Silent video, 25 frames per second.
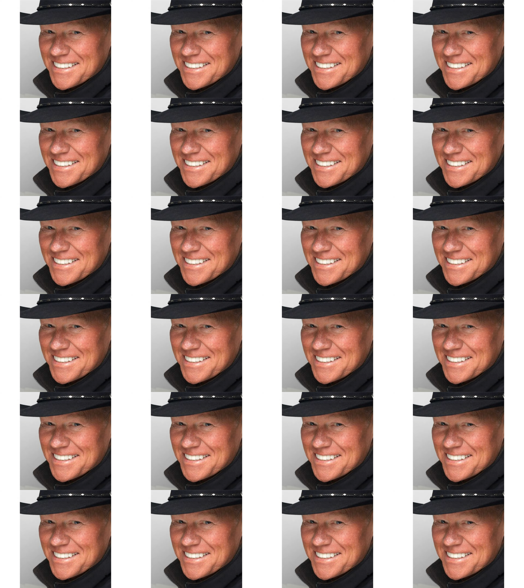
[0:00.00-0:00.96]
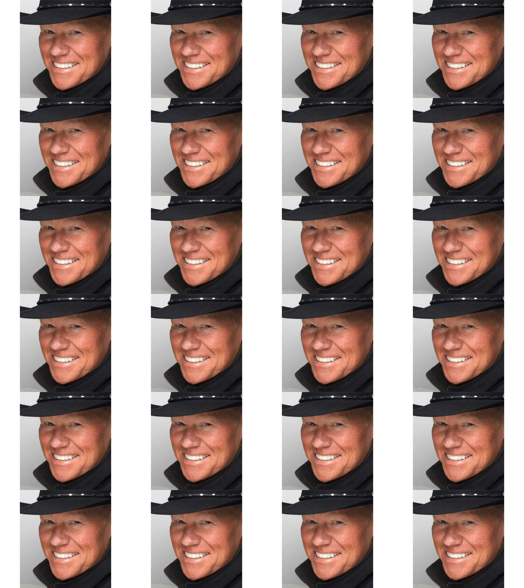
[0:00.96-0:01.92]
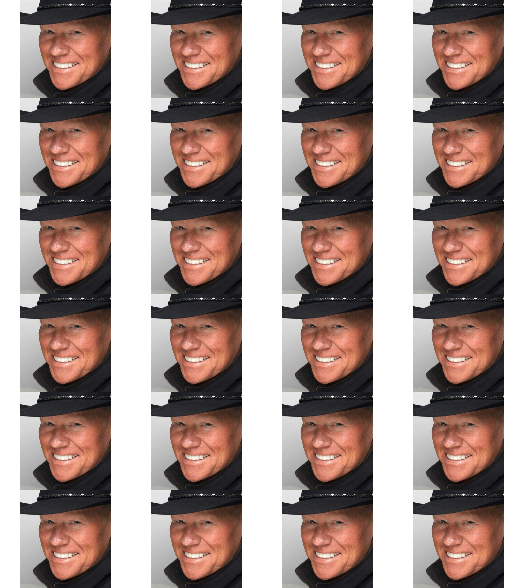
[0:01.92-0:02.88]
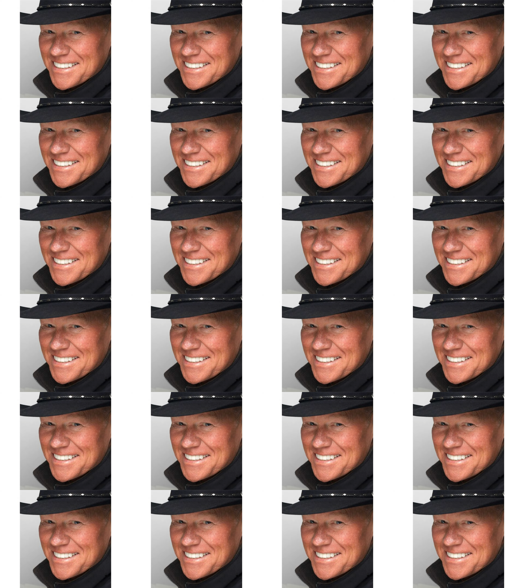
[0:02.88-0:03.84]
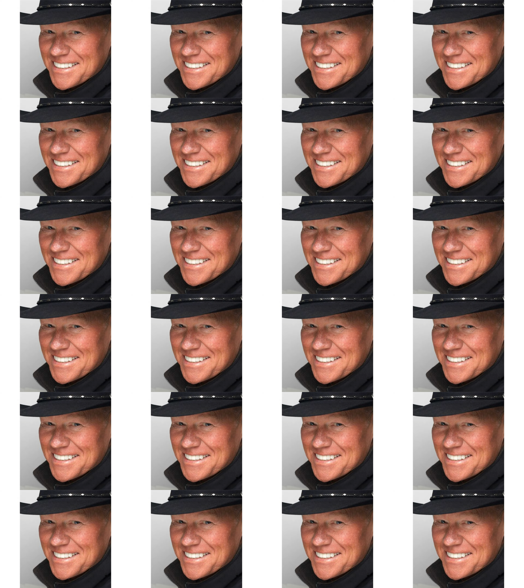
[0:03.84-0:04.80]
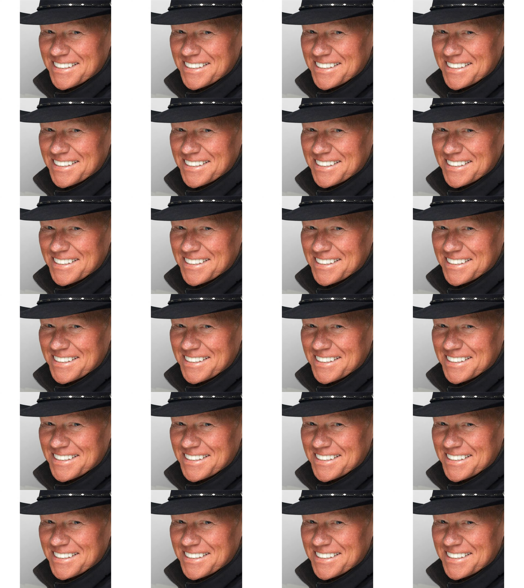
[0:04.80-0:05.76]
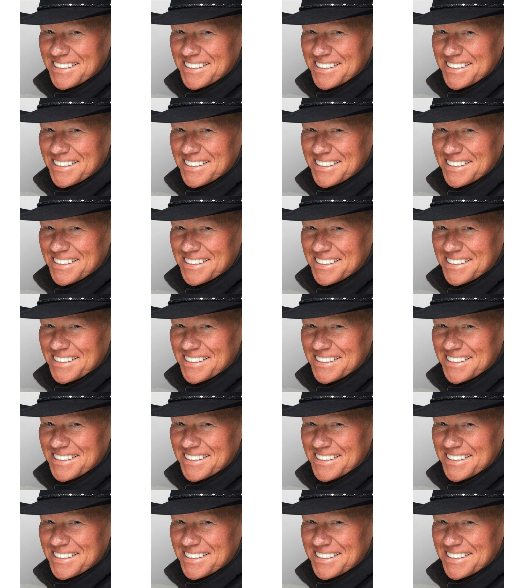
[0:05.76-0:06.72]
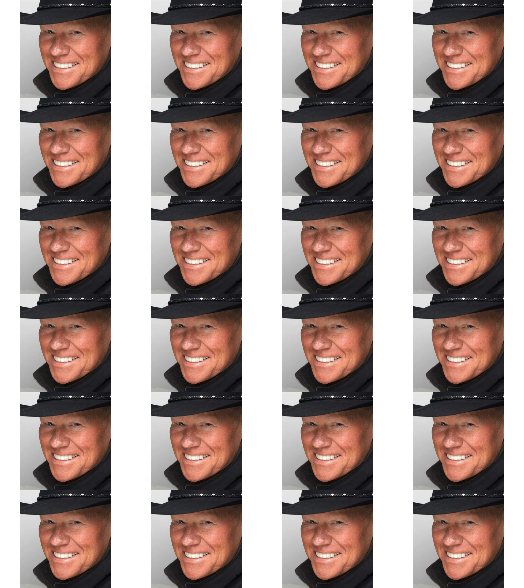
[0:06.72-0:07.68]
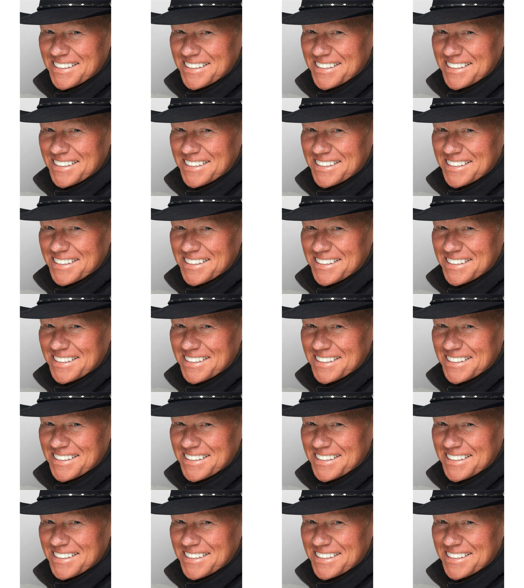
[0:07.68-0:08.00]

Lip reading: This is a still picture; no speech is visible.